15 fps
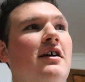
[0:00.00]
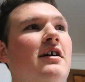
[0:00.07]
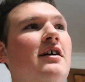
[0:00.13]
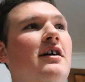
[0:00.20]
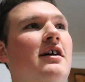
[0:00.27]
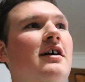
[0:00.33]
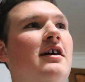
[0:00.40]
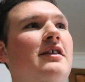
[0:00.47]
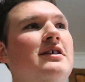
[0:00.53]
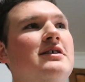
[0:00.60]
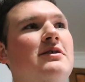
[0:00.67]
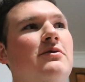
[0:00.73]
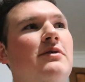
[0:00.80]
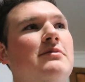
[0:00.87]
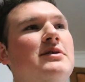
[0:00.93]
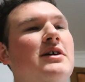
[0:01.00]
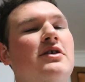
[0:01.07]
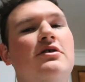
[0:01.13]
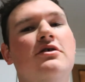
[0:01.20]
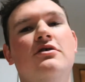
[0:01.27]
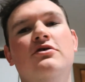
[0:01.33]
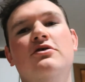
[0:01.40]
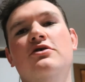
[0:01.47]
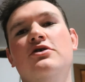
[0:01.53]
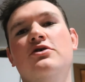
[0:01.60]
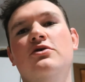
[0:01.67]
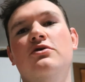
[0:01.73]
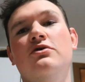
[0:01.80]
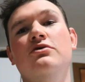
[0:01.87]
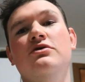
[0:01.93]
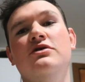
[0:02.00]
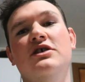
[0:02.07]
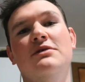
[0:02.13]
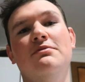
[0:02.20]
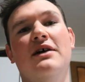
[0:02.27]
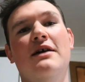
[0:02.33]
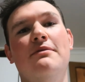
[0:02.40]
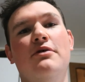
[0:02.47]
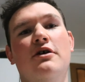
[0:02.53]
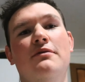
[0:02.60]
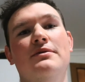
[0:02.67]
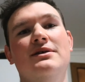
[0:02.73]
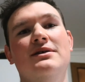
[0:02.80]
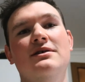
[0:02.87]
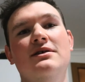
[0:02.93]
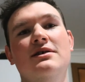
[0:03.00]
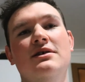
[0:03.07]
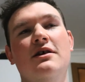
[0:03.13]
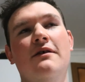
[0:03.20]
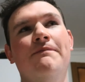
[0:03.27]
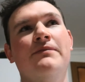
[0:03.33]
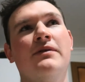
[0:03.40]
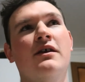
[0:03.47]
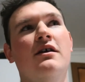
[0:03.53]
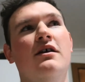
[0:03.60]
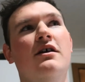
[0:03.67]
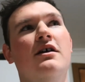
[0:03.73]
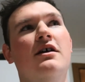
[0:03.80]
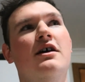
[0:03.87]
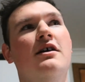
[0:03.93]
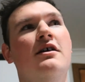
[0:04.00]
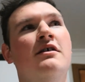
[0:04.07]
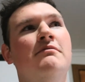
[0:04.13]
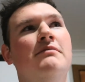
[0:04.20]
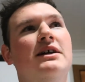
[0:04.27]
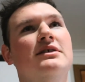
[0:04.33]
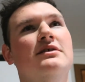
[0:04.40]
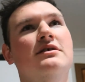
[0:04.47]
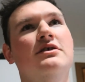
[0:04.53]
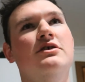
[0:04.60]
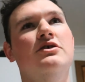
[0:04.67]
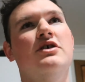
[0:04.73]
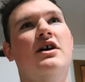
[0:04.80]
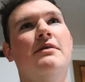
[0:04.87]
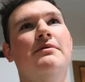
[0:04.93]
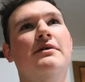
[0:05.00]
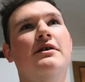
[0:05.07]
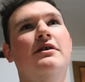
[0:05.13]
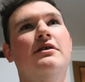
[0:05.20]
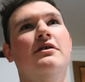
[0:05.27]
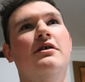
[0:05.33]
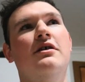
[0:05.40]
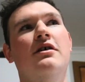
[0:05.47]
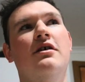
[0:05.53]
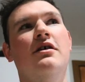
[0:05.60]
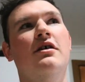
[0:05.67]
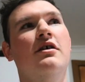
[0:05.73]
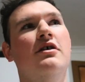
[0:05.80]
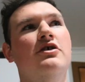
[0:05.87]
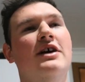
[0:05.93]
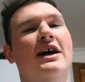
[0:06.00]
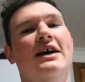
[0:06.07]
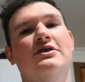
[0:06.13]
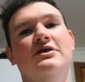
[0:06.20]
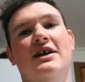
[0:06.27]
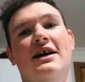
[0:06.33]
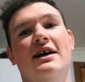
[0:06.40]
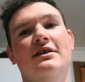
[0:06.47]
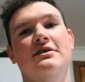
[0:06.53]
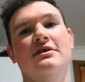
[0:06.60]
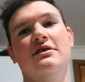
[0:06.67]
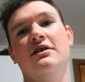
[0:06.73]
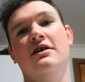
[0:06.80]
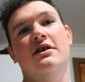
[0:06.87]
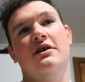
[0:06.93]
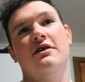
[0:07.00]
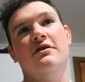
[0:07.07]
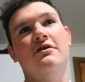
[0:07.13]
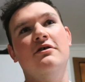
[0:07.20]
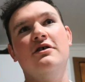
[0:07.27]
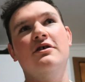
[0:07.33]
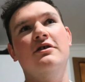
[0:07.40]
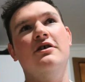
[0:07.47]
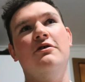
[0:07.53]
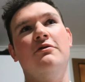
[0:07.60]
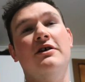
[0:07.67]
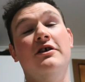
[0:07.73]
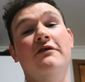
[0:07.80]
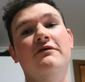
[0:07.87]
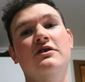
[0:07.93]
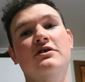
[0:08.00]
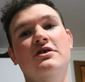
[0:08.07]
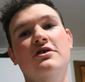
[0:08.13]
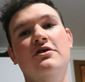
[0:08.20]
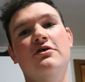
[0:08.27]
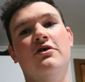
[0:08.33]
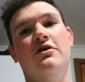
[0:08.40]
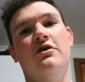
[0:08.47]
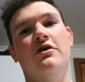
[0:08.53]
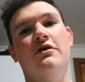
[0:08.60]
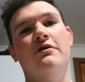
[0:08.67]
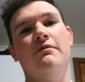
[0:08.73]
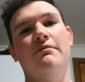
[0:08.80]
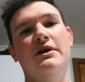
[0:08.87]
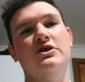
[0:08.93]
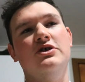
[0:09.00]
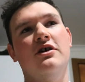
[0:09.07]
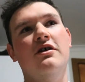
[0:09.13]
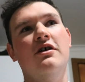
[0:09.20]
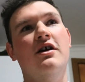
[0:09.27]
There's a website you can use called Display Purposes, and basically you type in your hashtags that are relevant to your picture,